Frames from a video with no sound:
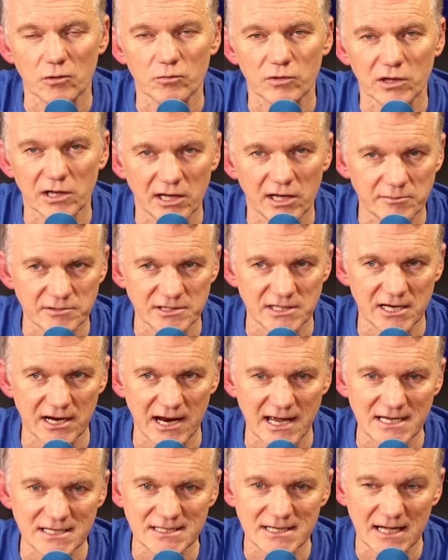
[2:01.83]
I don't think he was
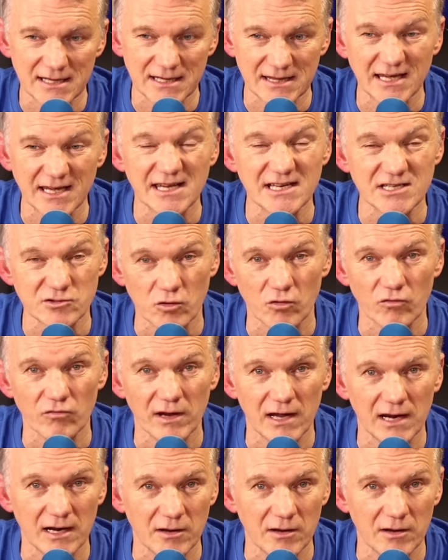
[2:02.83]
great. I think he's done really